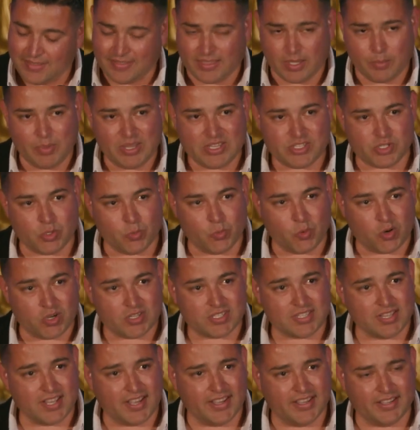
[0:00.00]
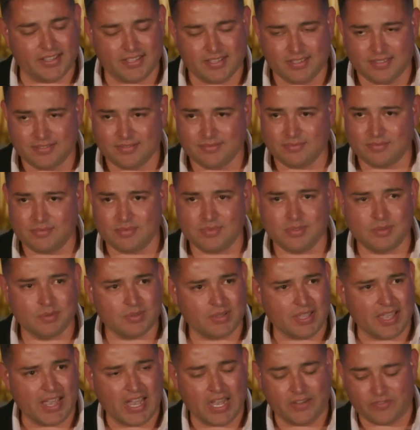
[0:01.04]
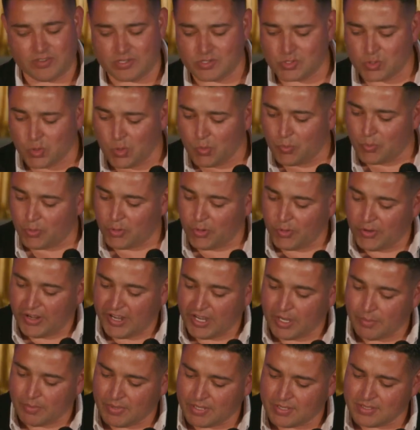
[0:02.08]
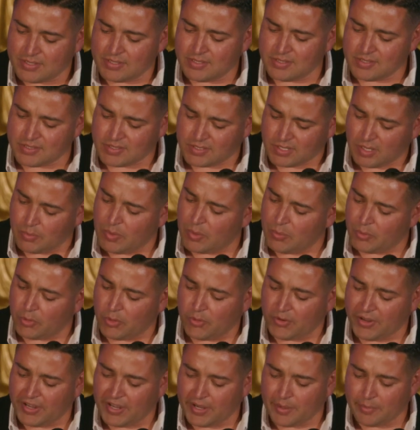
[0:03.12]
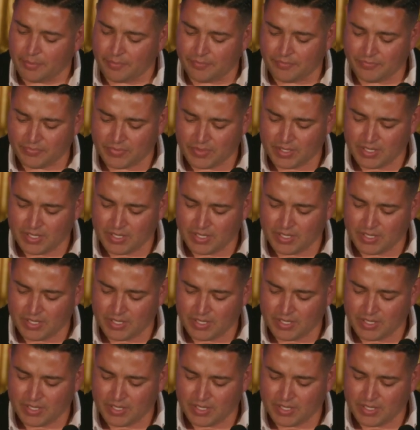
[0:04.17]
They mentioned words like after-school program, summer program,